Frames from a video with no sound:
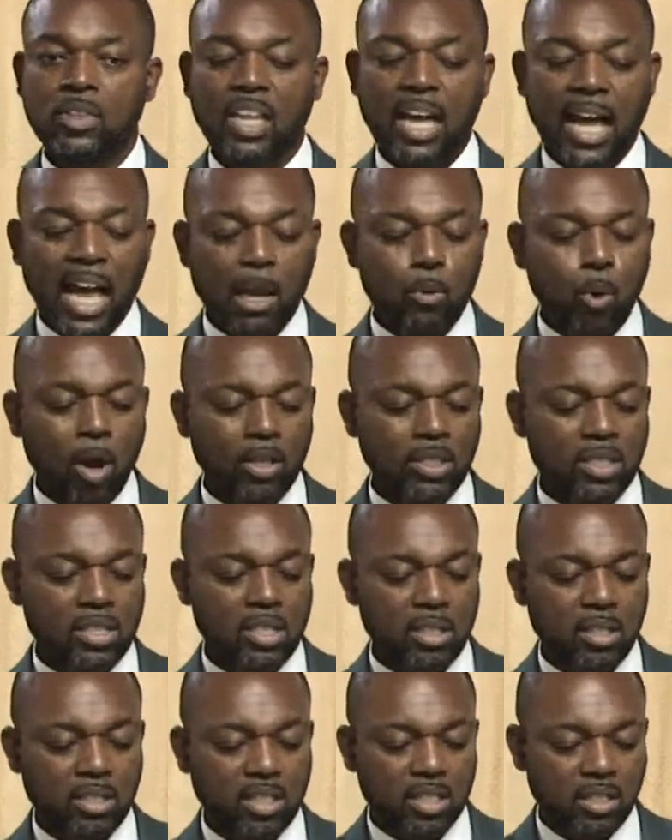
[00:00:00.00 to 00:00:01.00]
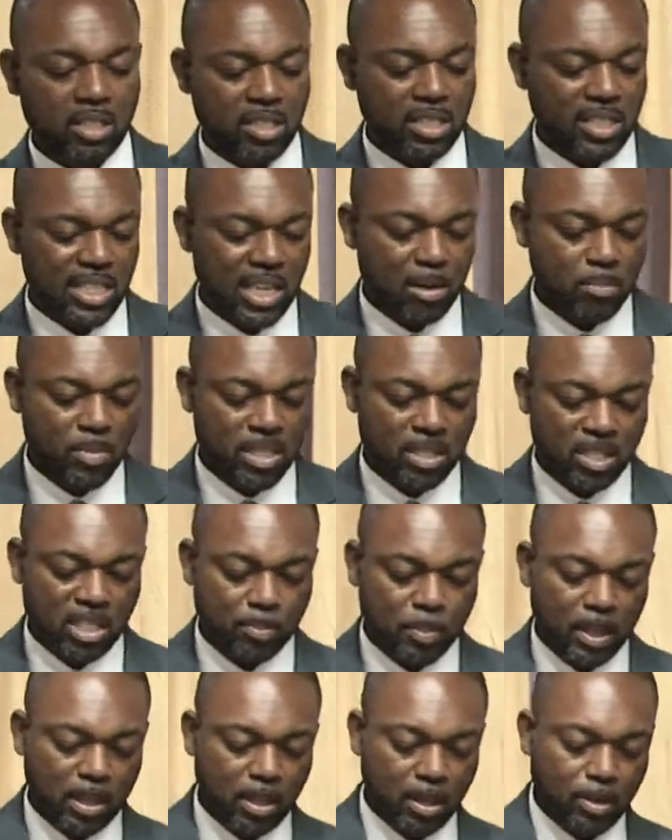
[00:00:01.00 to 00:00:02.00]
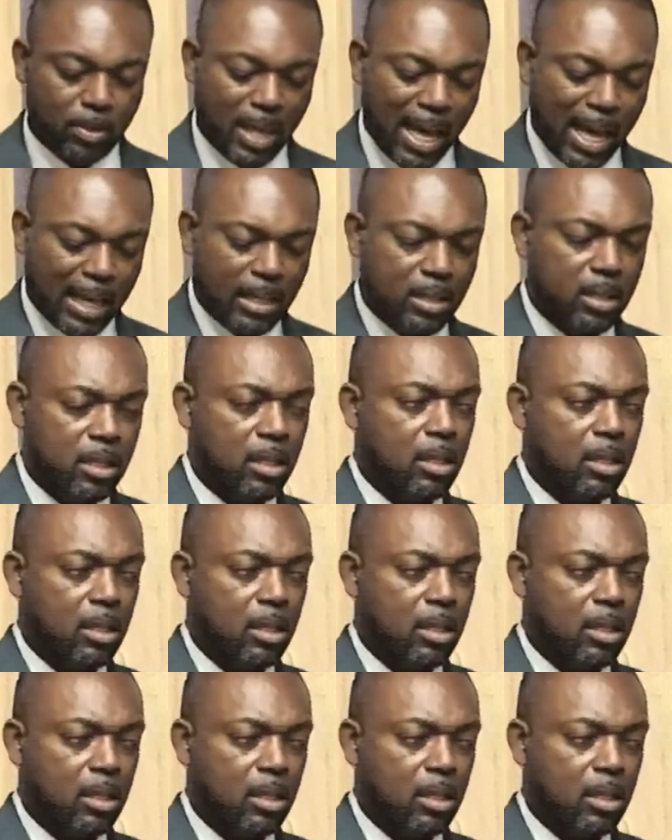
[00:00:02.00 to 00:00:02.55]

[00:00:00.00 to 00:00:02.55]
I want to say, Mr. Speaker, that